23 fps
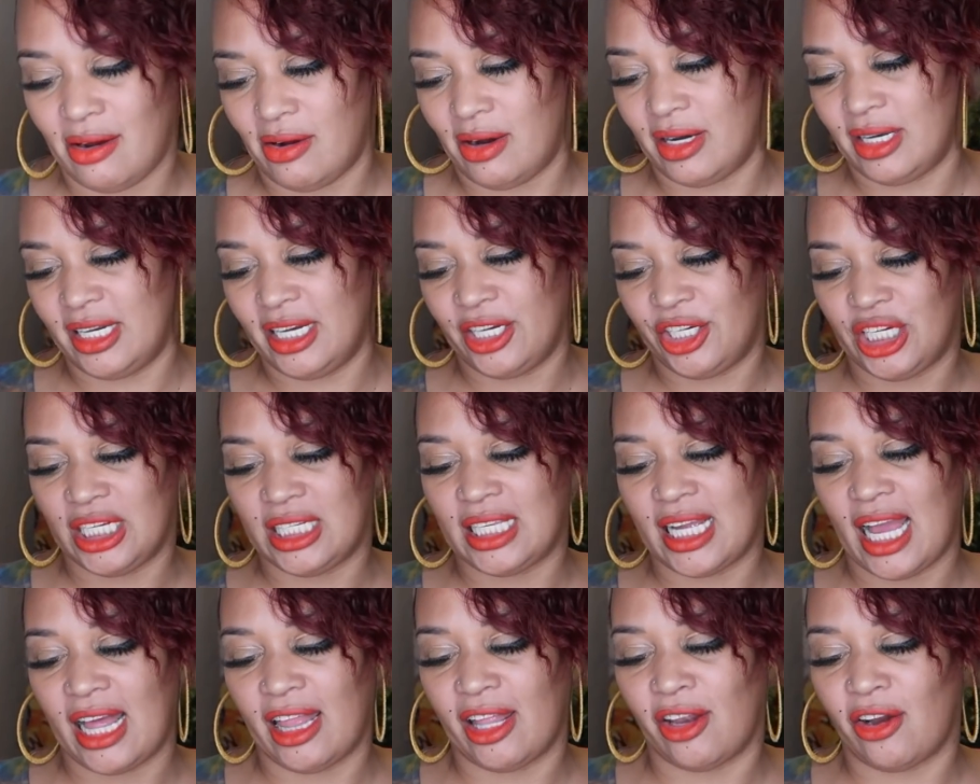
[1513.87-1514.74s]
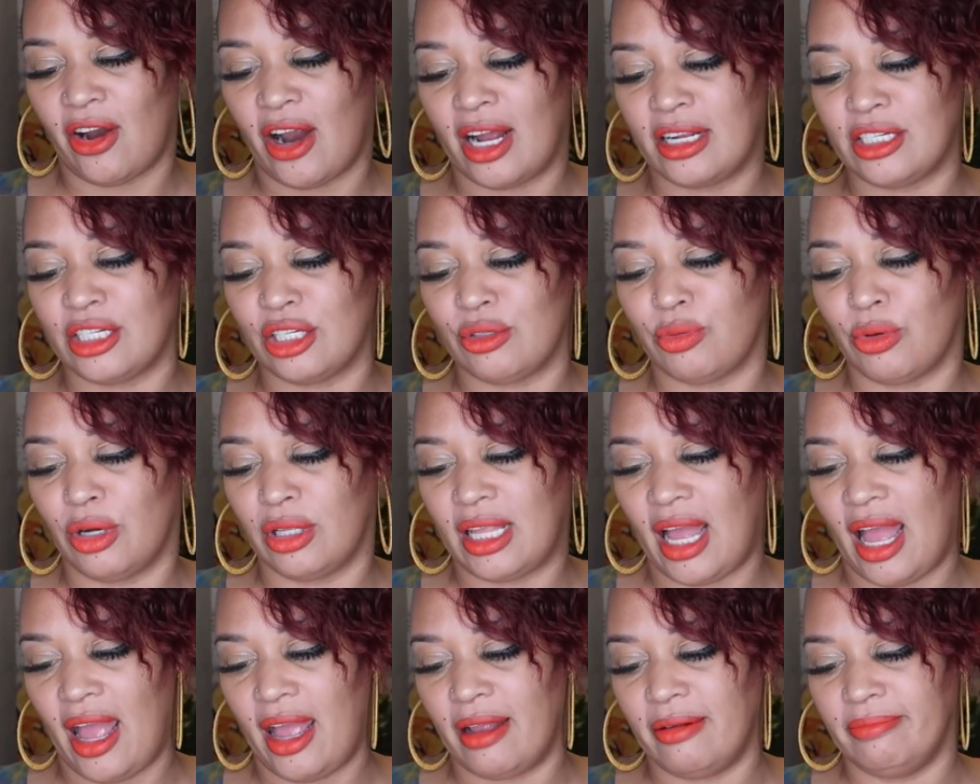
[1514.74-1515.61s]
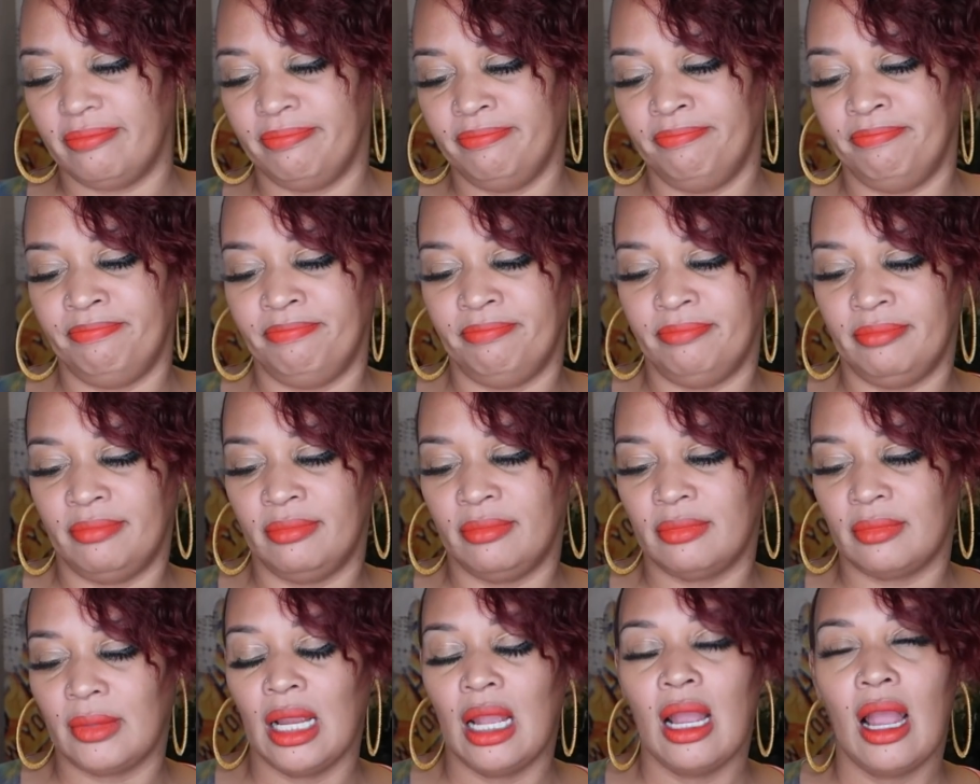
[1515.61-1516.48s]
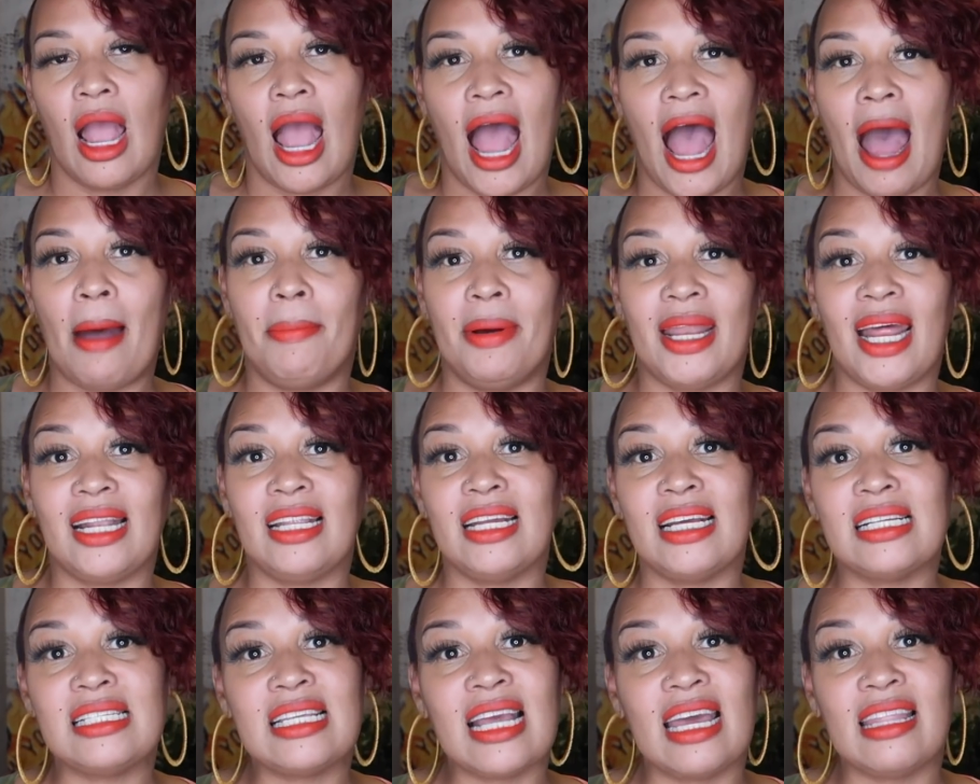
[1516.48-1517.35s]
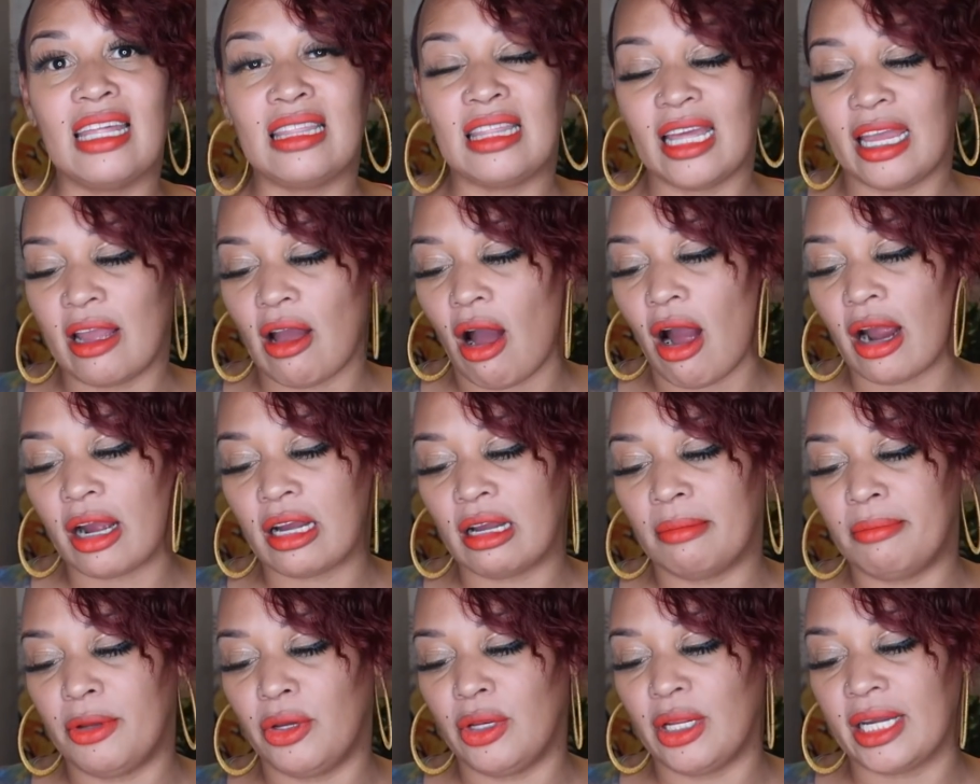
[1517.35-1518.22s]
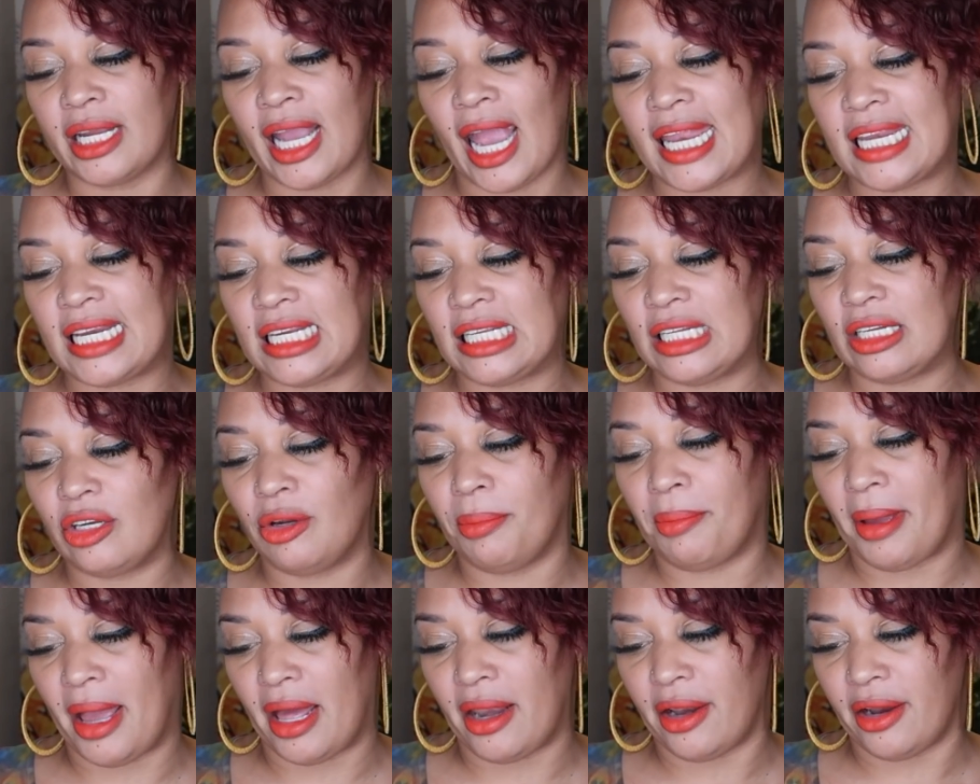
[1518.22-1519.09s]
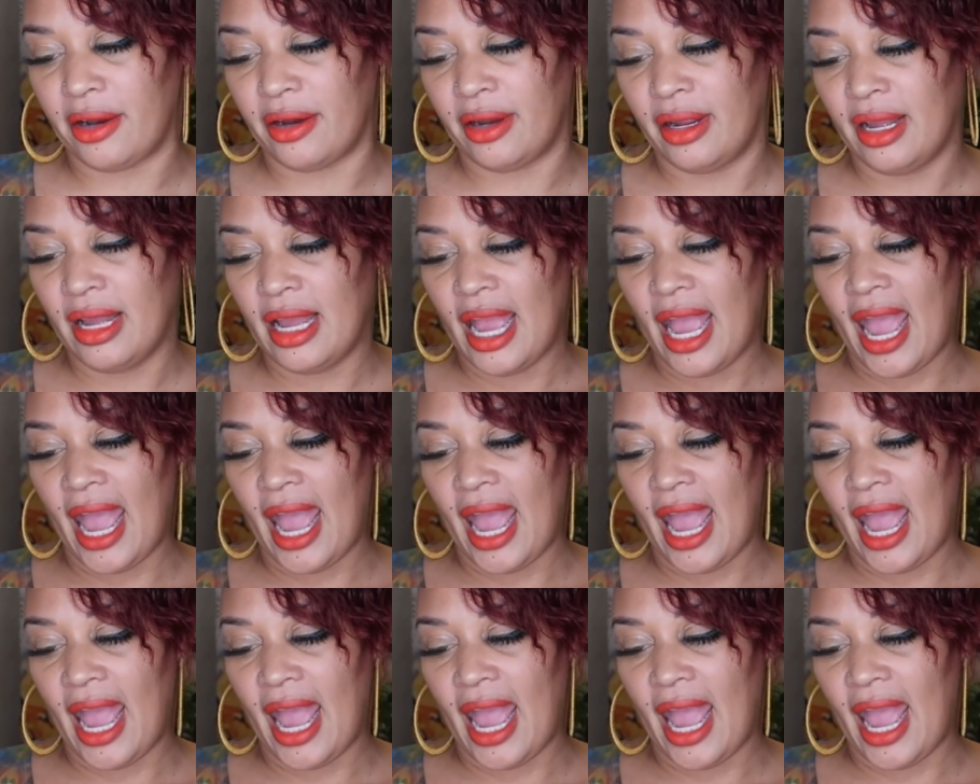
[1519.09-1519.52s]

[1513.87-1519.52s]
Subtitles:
Or did she say that, or I just wrote that? But I did say that they are communicating a little better.